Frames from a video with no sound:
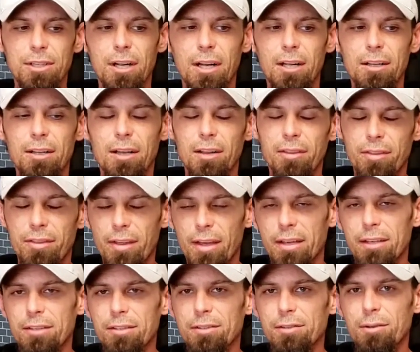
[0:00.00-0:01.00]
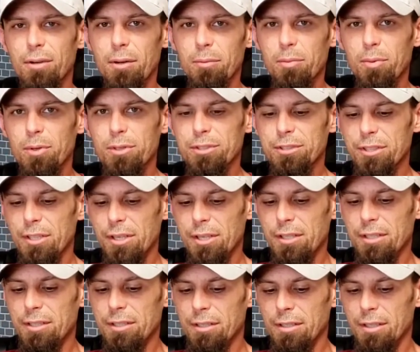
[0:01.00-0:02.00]
I thank you. I appreciate
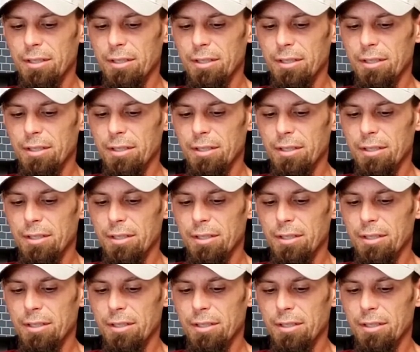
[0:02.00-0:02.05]
it.